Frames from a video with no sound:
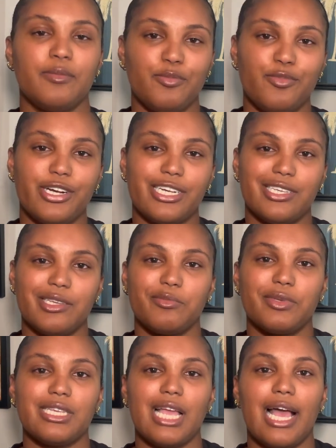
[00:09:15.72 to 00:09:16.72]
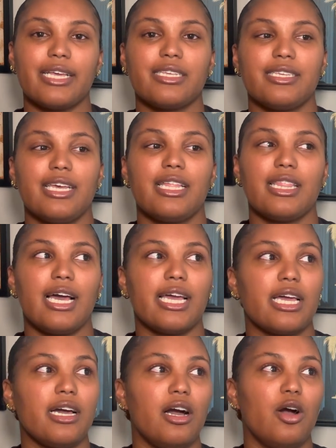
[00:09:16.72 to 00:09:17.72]
bring some snacks and
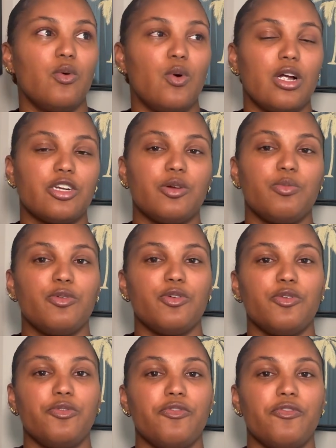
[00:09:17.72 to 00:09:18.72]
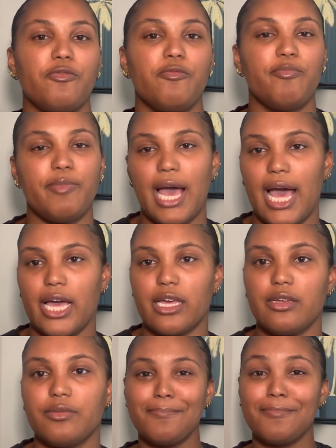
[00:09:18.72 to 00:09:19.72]
like a waterproof bag.
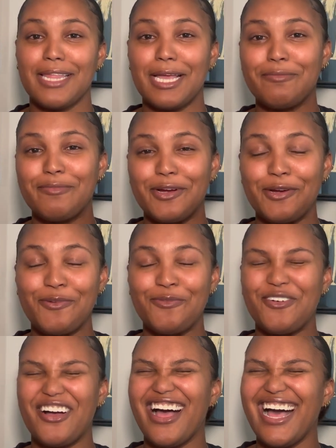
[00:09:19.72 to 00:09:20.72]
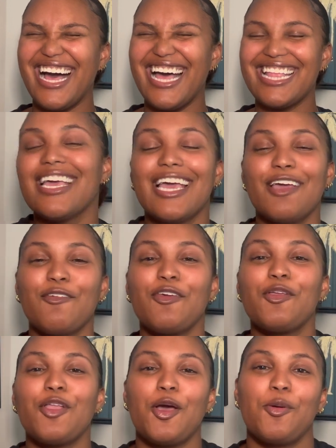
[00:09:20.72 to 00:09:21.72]
Number 1. If
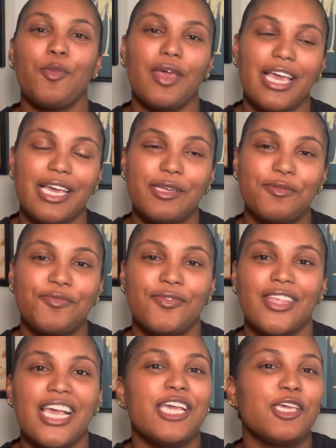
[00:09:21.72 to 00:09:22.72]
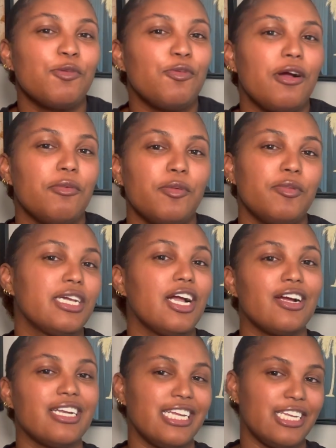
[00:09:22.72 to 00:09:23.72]
you know me, you probably
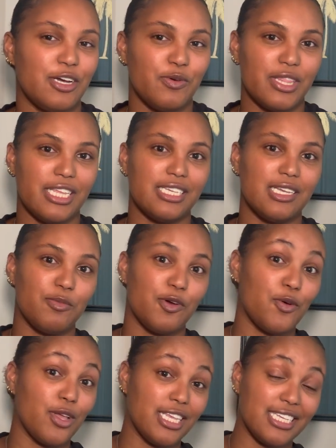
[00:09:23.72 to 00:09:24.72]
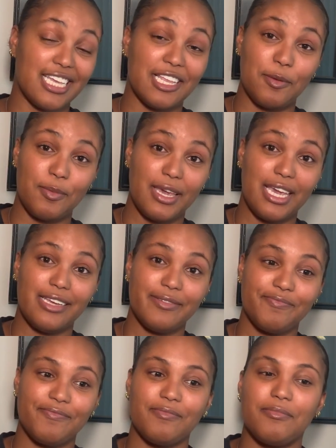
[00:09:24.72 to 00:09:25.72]
already know what this number 1 is going to be.
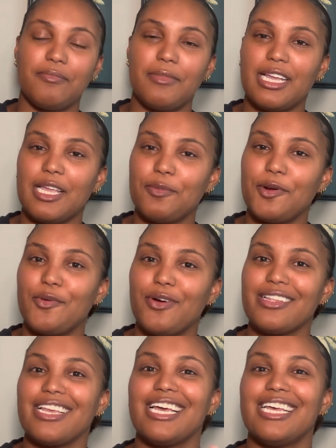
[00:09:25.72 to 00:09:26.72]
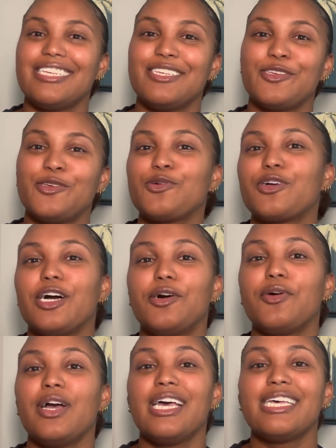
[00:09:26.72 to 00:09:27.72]
My number 1 is to
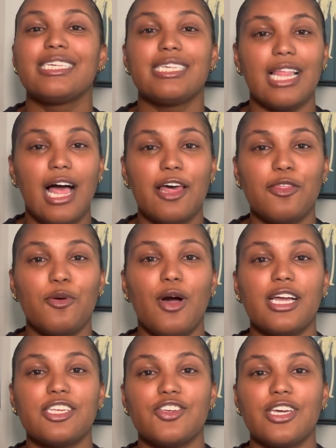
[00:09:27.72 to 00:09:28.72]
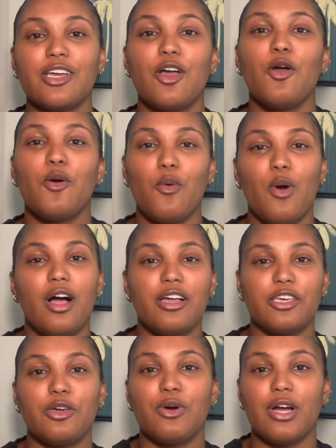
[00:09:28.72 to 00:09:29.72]
go sloth watching while
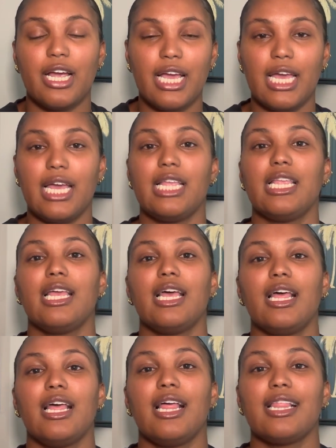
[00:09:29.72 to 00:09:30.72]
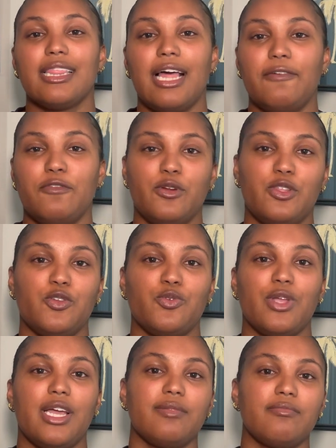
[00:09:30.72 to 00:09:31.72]
you are in La Fortuna.